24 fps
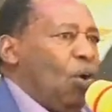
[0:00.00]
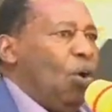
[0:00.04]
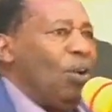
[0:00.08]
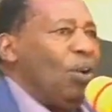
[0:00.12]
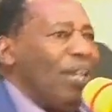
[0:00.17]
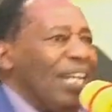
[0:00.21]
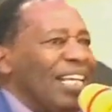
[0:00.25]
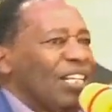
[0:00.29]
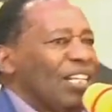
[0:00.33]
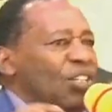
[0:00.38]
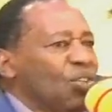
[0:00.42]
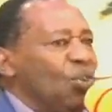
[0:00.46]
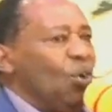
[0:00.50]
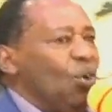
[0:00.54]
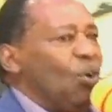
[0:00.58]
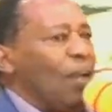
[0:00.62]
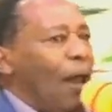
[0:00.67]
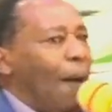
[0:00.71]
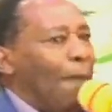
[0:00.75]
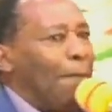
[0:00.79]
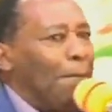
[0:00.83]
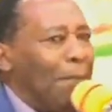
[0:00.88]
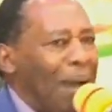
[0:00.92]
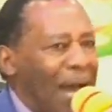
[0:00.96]
is not a
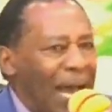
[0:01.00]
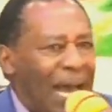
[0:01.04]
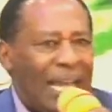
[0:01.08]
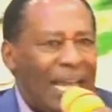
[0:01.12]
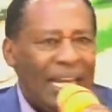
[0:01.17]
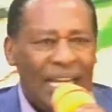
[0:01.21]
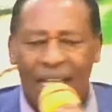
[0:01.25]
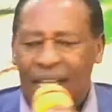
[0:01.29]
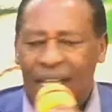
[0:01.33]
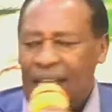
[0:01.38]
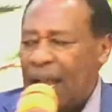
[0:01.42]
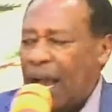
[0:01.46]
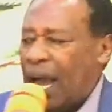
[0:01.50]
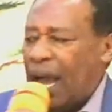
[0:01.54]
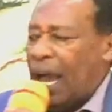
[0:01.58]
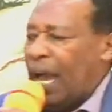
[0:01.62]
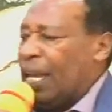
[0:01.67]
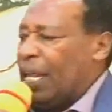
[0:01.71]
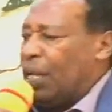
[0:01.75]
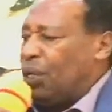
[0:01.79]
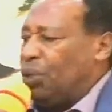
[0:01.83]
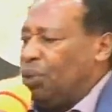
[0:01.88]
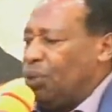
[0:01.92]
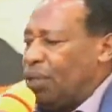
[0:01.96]
man.
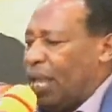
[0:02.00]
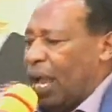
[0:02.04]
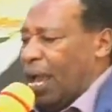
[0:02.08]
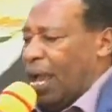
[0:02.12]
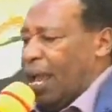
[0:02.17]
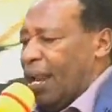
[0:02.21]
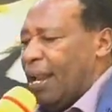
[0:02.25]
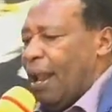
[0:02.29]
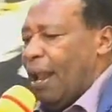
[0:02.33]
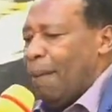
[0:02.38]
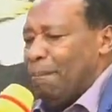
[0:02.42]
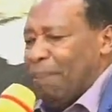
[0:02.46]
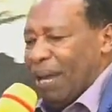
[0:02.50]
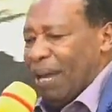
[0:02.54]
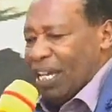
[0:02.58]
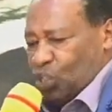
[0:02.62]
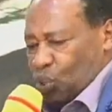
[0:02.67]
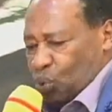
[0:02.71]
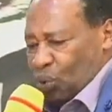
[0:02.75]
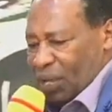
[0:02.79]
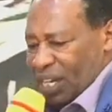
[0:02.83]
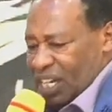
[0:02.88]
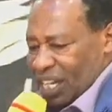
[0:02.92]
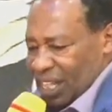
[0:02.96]
Hallelujah. Numbers
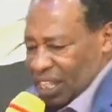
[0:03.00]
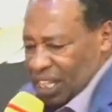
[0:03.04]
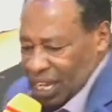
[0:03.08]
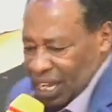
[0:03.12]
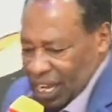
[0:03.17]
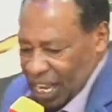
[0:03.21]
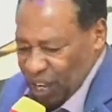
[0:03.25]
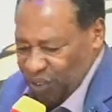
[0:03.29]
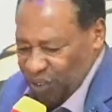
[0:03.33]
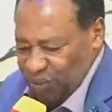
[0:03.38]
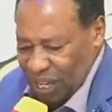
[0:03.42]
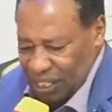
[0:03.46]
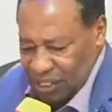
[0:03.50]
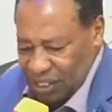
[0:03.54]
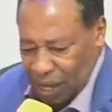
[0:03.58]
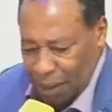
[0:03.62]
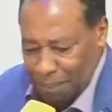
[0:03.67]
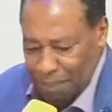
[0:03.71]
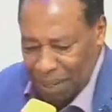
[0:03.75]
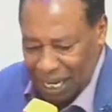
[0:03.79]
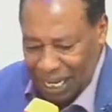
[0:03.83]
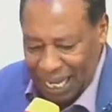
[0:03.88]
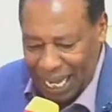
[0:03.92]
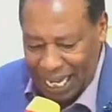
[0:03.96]
23 and verse number
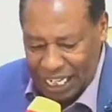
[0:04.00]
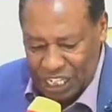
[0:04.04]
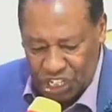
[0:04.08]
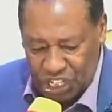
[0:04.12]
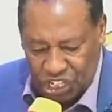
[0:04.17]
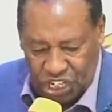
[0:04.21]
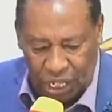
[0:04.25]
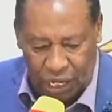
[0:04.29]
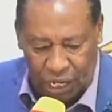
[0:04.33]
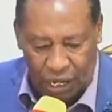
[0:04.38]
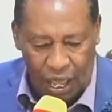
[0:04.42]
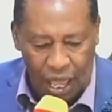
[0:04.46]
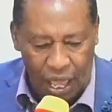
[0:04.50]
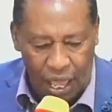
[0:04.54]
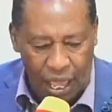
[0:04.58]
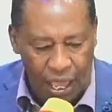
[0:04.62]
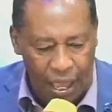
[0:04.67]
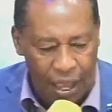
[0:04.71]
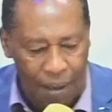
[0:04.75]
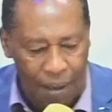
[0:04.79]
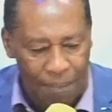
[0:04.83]
19. Yeah?